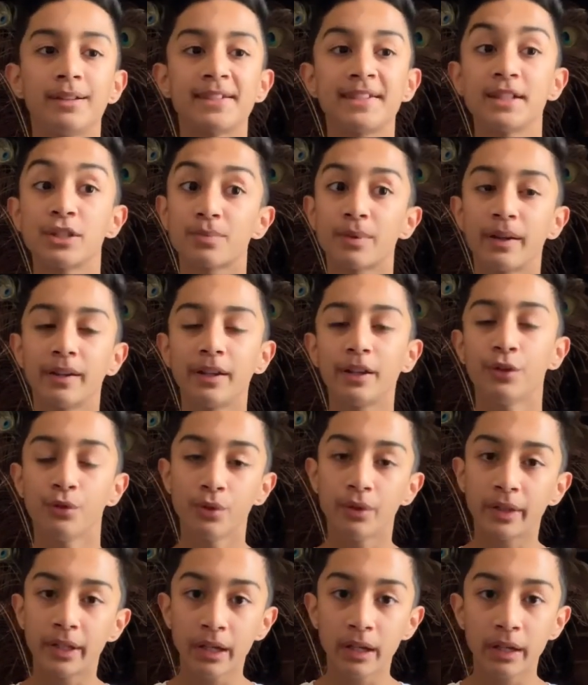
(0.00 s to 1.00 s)
since we're in a
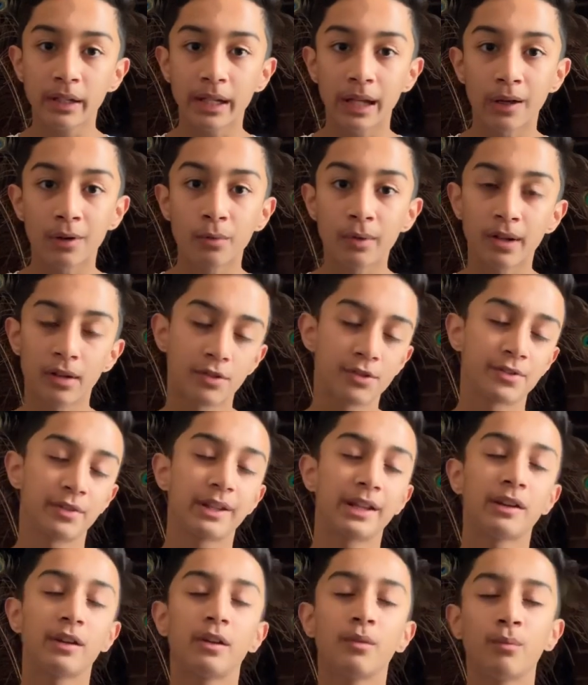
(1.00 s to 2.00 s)
new year now,
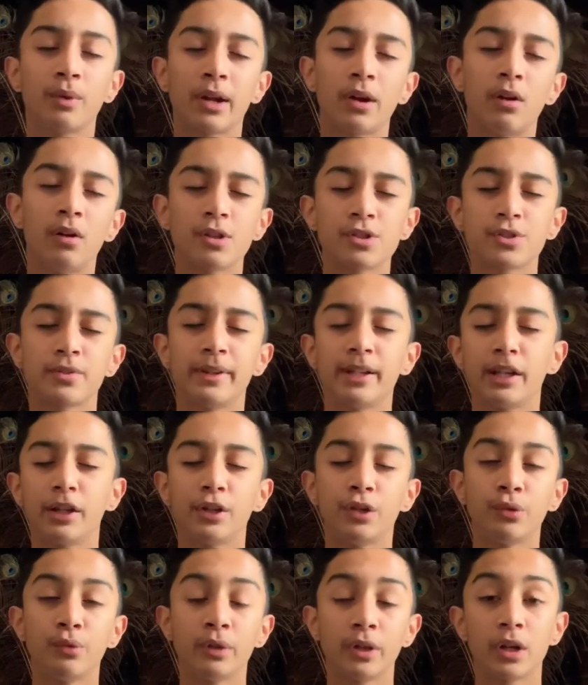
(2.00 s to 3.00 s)
we're also in a
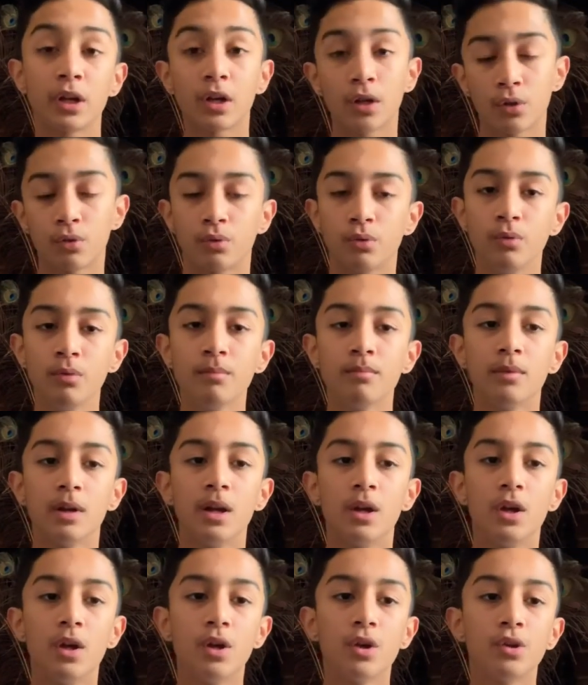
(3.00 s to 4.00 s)
new year group.
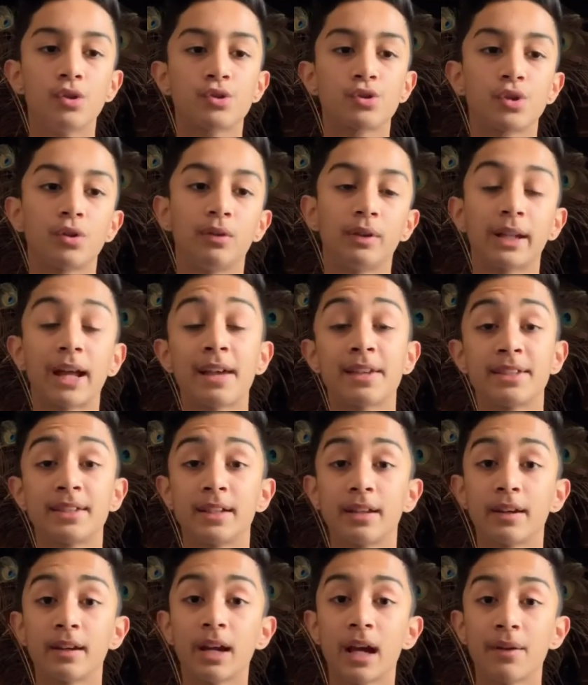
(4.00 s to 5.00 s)
So
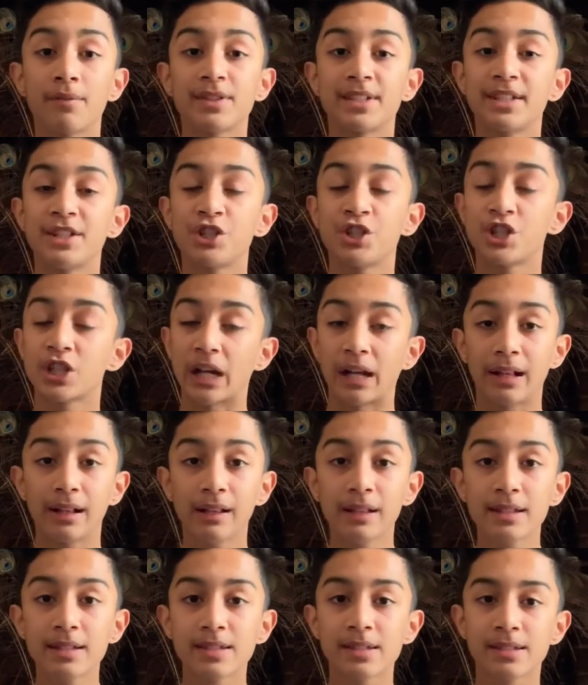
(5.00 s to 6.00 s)
last year I was in
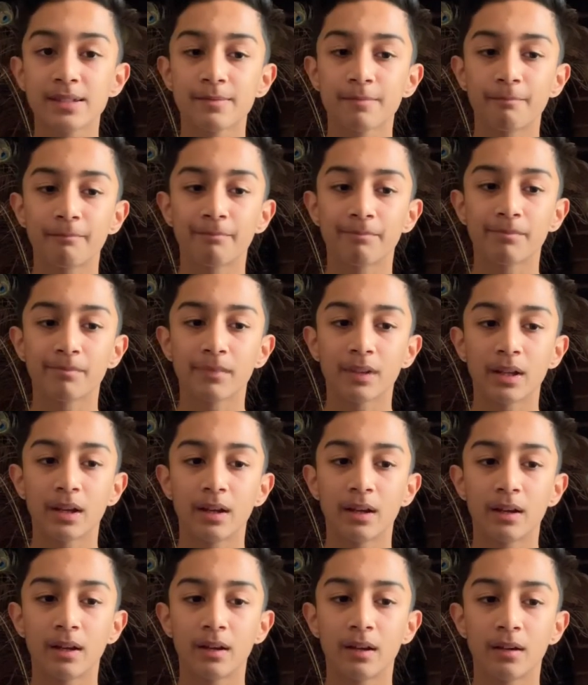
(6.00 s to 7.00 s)
Shells,
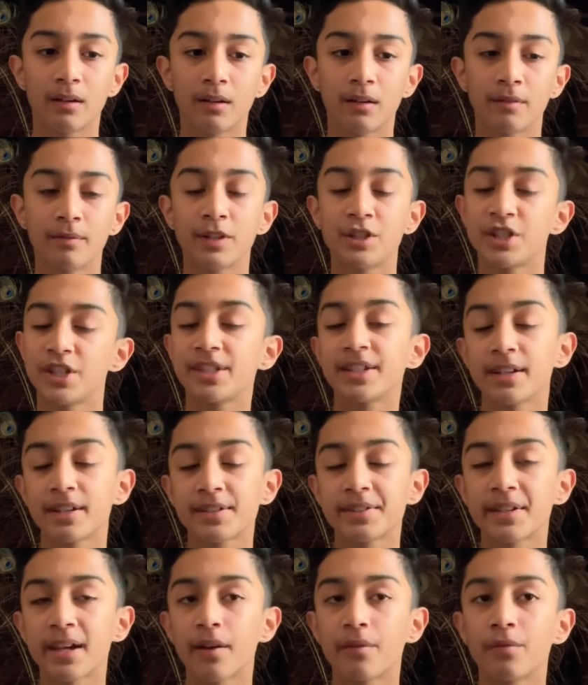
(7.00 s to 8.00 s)
which is
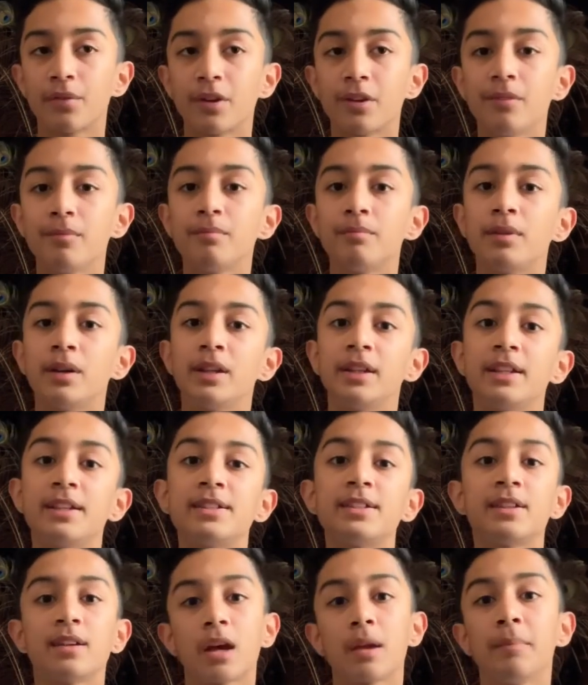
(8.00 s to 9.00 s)
year 7, but
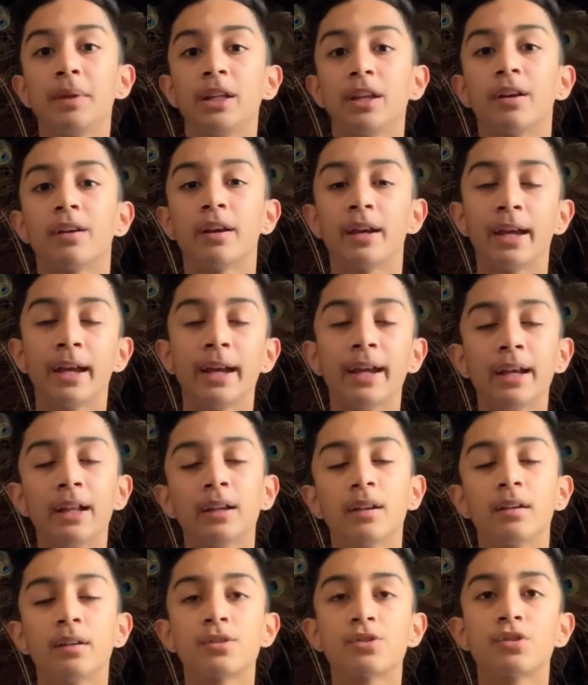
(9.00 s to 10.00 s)
this year I'm in year
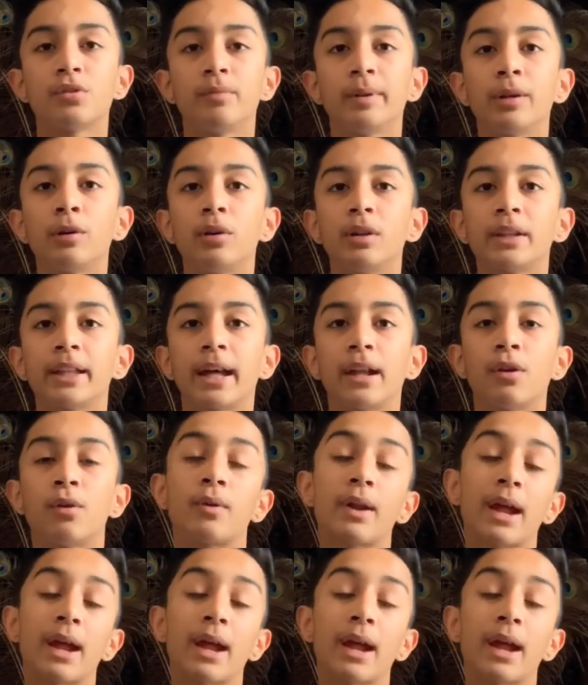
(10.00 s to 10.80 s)
8, so we call that